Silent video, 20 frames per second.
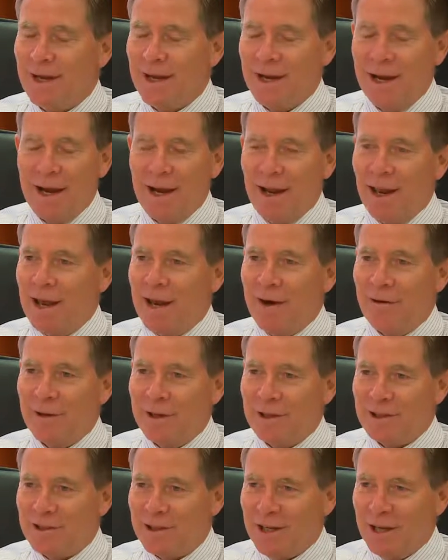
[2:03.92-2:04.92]

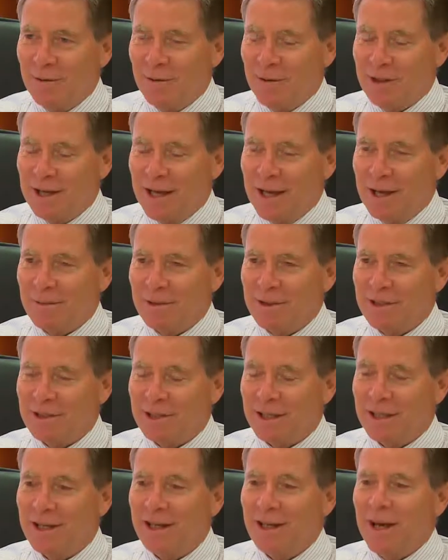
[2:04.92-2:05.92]
hilarious show on the
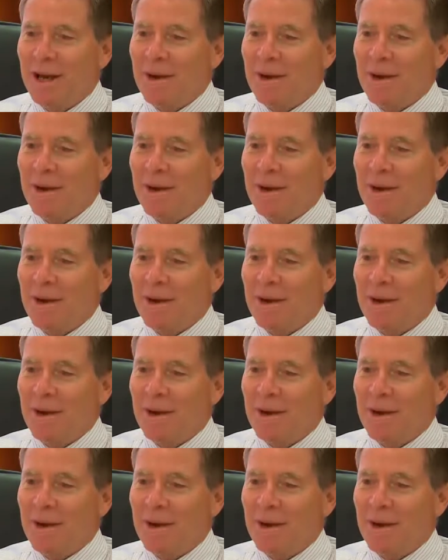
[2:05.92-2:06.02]
ABC,